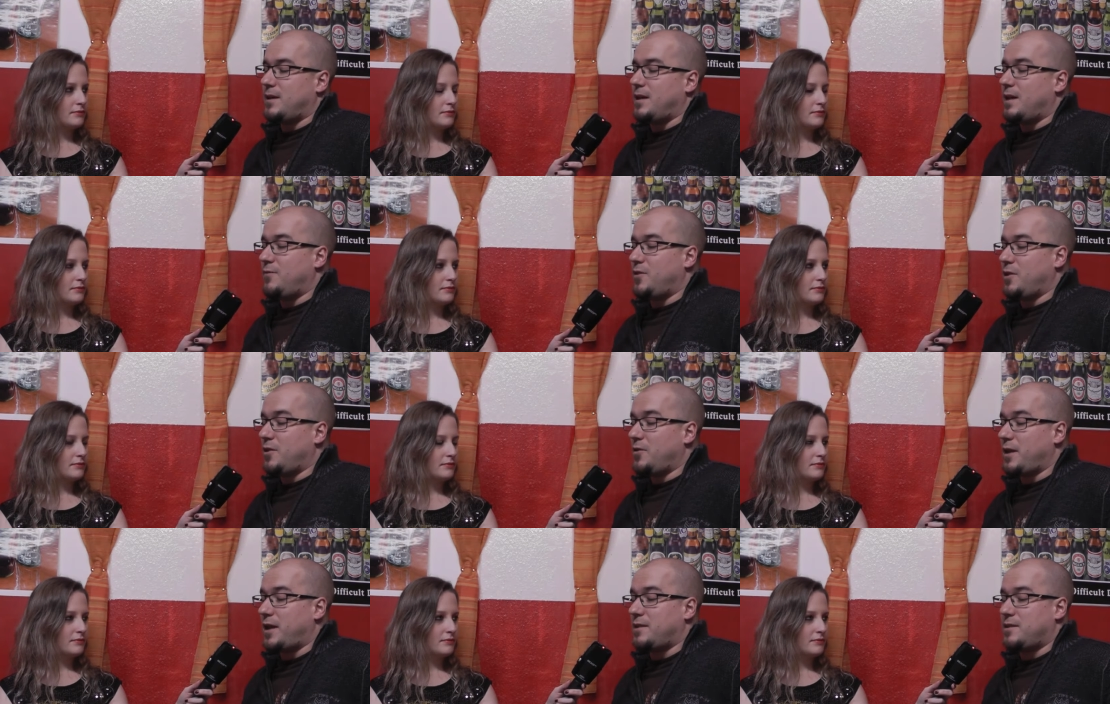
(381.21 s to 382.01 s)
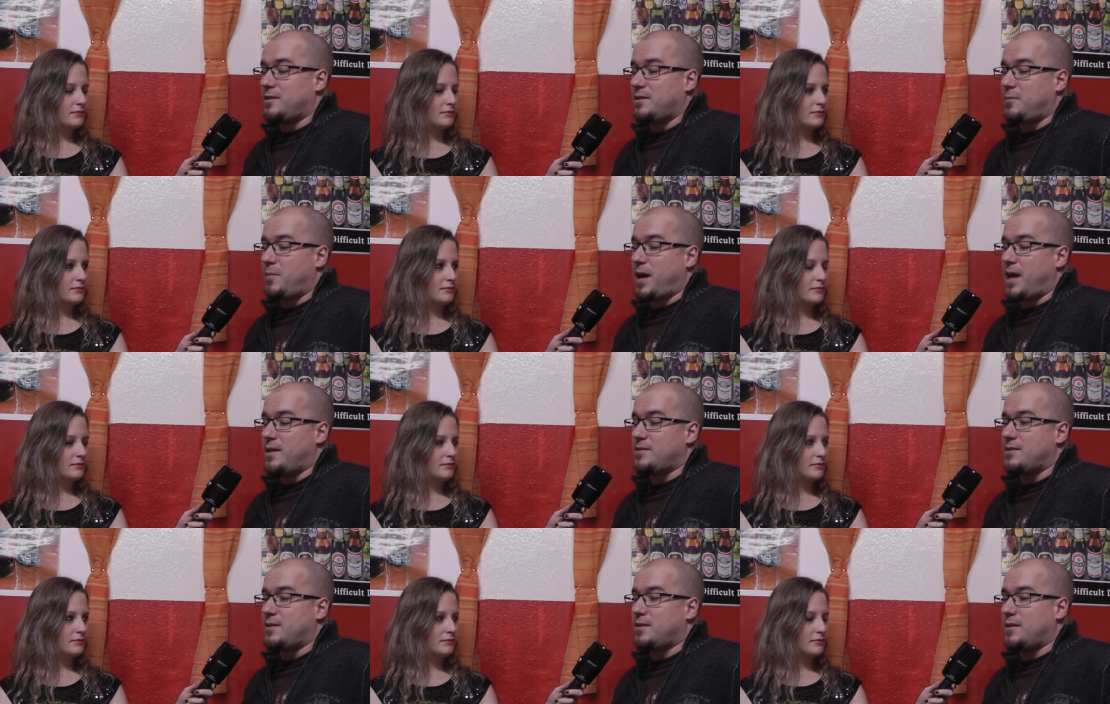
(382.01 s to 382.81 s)
Speaker 1: if you look at the
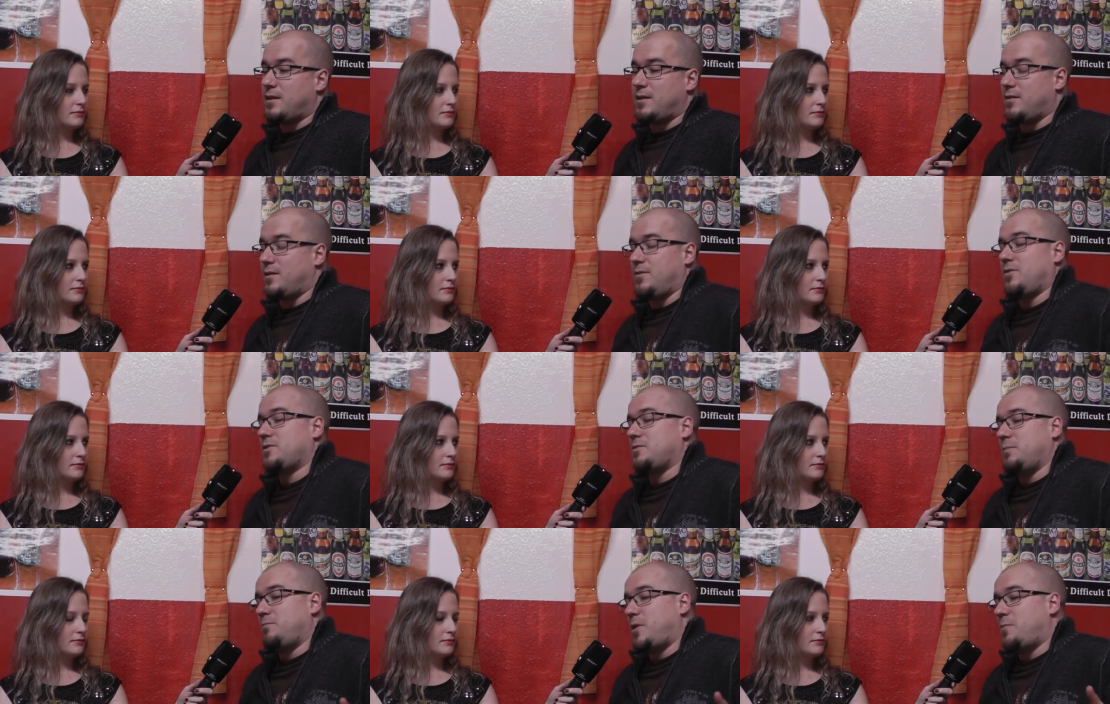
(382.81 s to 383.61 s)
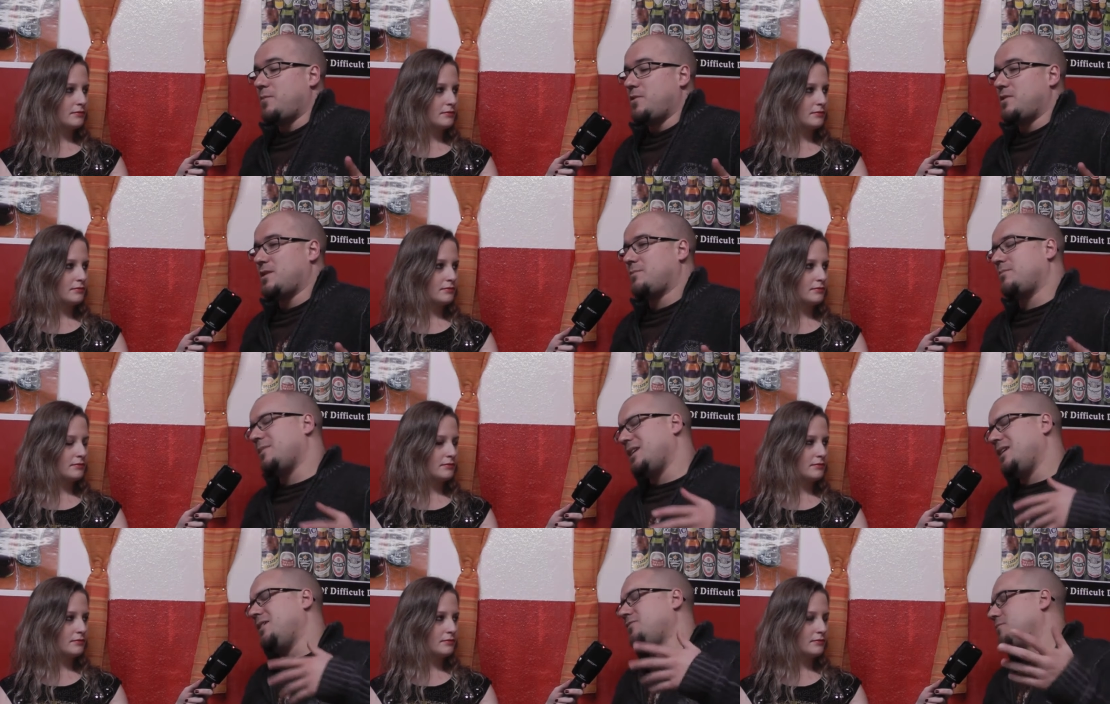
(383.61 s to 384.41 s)
bands that also in pop music,
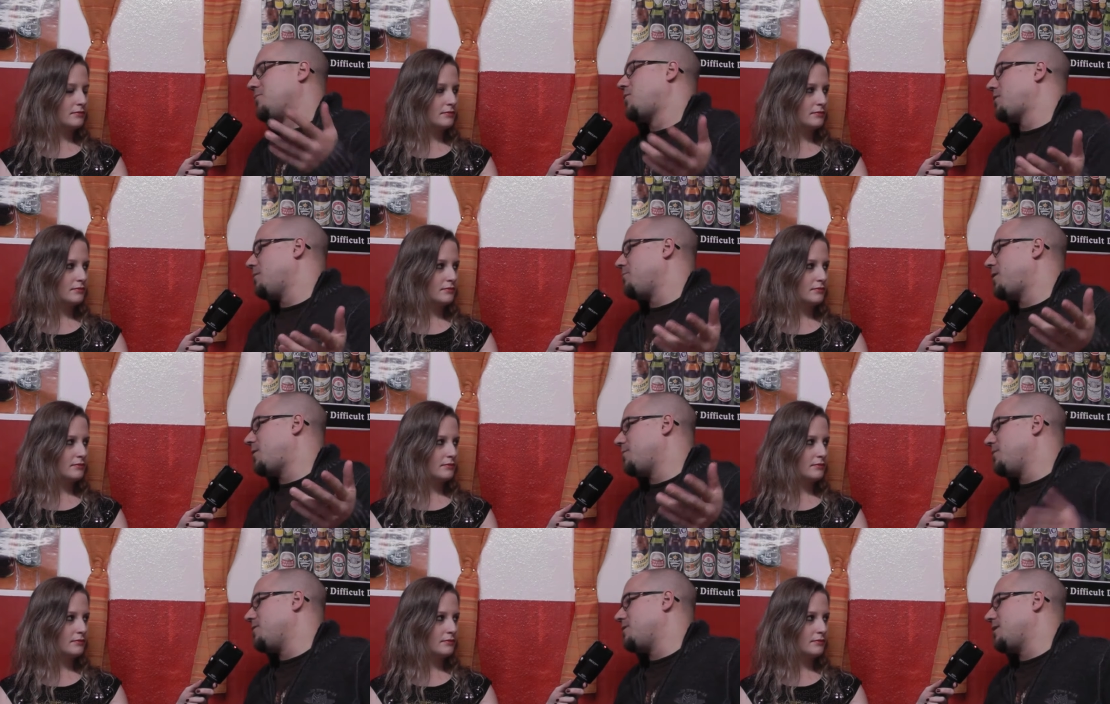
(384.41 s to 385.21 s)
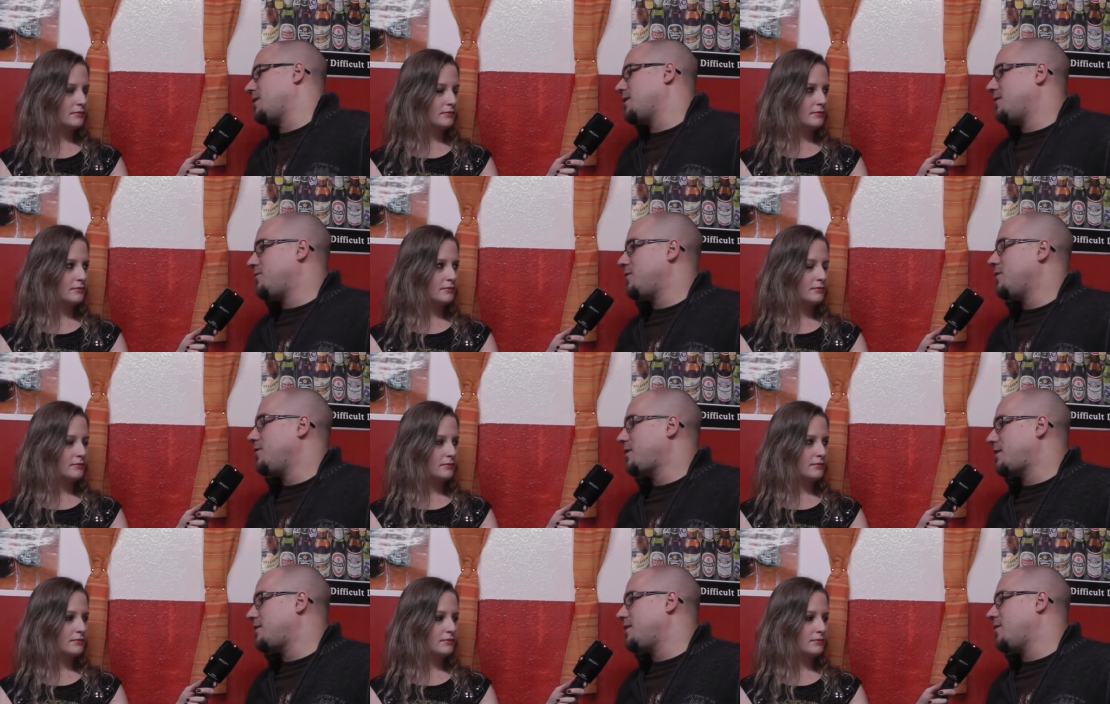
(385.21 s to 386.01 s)
even more in pop music, if you look
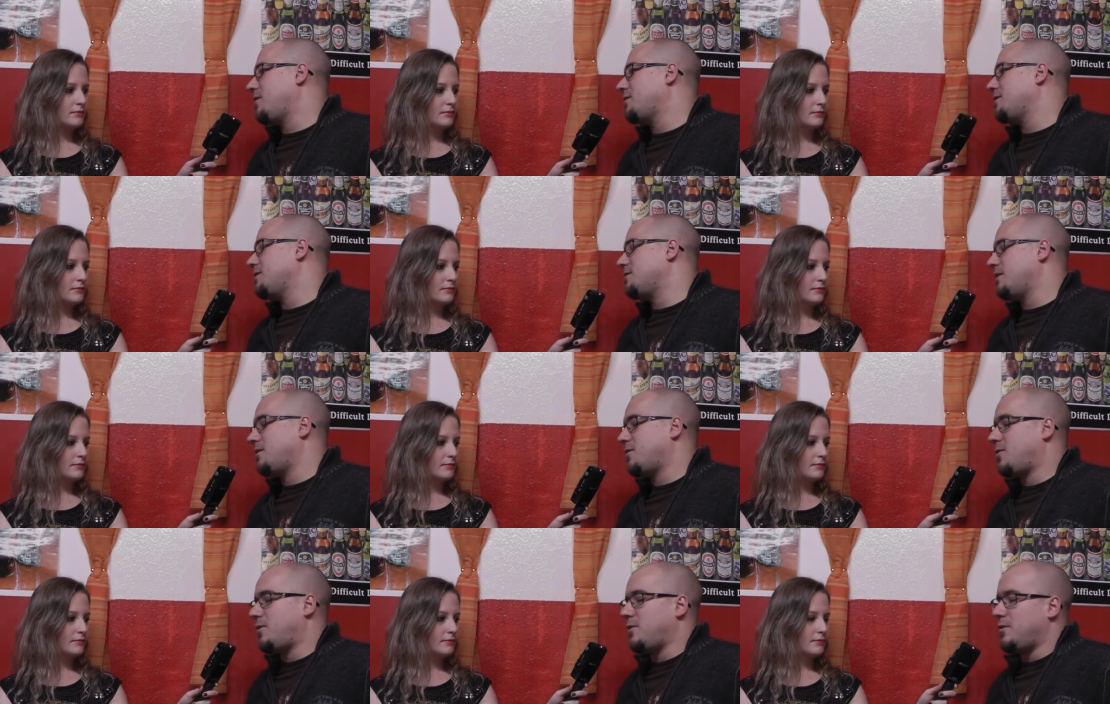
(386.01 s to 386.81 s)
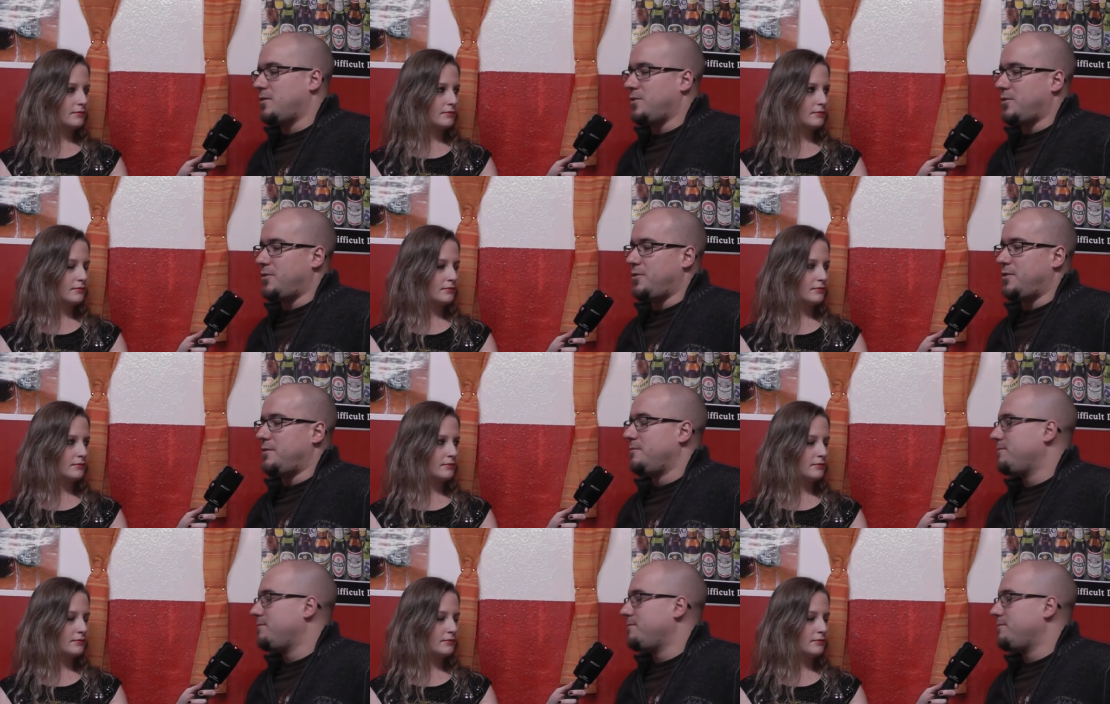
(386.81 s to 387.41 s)
at the artists, they all look good.